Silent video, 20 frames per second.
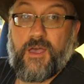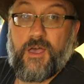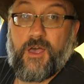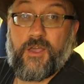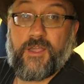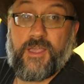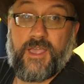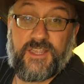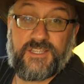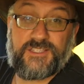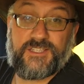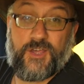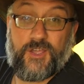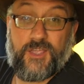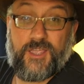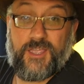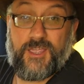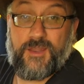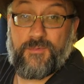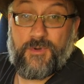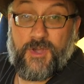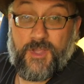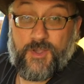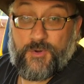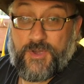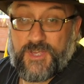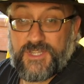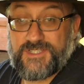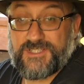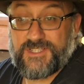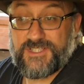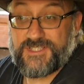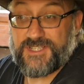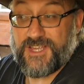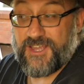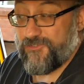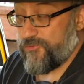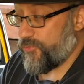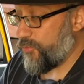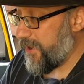Okay, so in my quest to
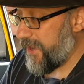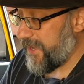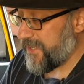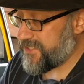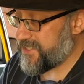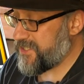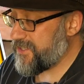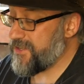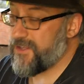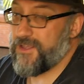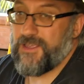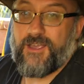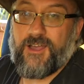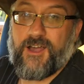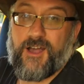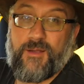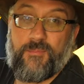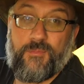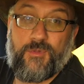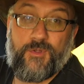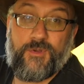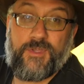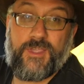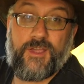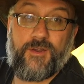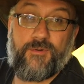save weight, I'm looking